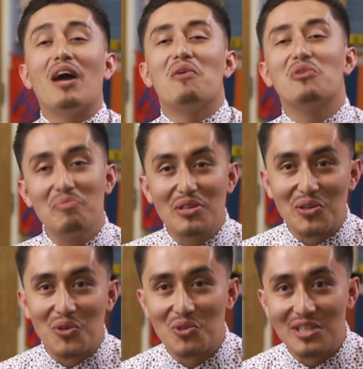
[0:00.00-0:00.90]
I want to be the
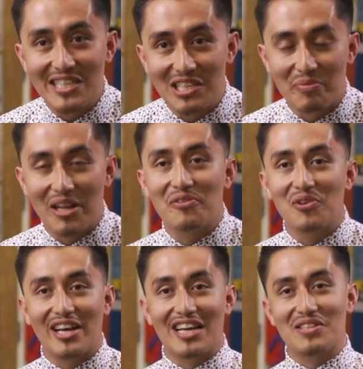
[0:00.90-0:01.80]
cool teacher, but I feel
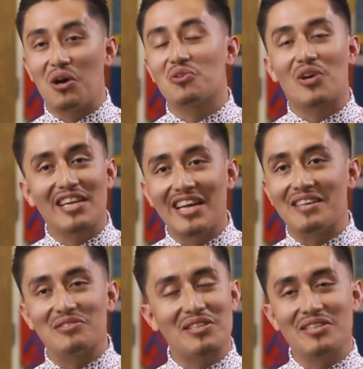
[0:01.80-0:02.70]
like the older I
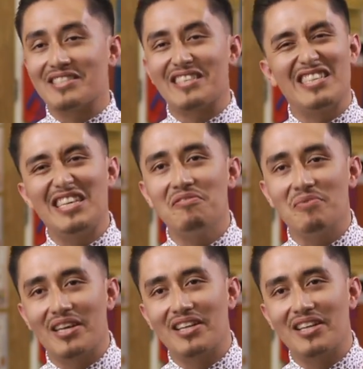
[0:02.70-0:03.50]
get, it's gonna leave me.